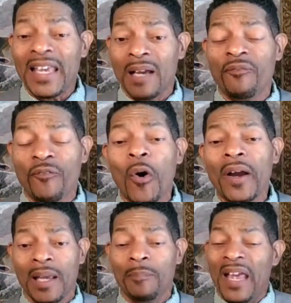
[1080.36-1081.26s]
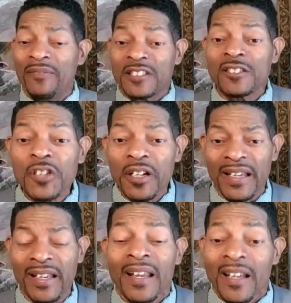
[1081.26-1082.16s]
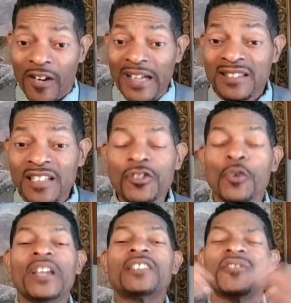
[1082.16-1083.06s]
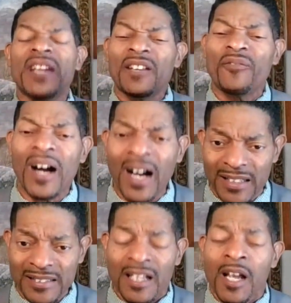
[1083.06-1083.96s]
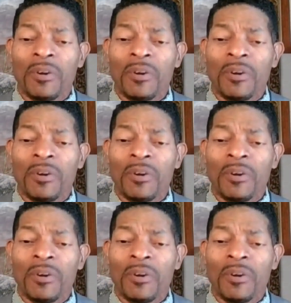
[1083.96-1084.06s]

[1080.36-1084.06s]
him, for him. And since you're in Christ in you, it's created for us.